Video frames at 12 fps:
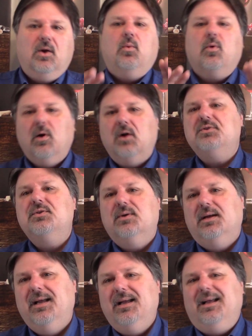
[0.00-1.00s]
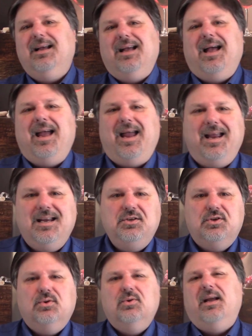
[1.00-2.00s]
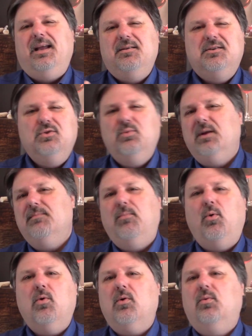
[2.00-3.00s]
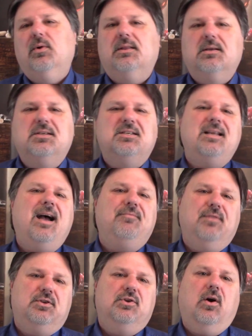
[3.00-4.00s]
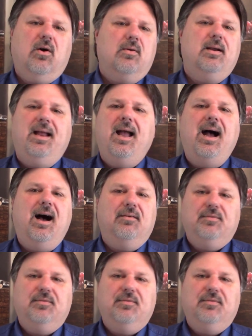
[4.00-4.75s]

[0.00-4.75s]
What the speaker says: We're also going to aid you in doing more with the staff that you already have.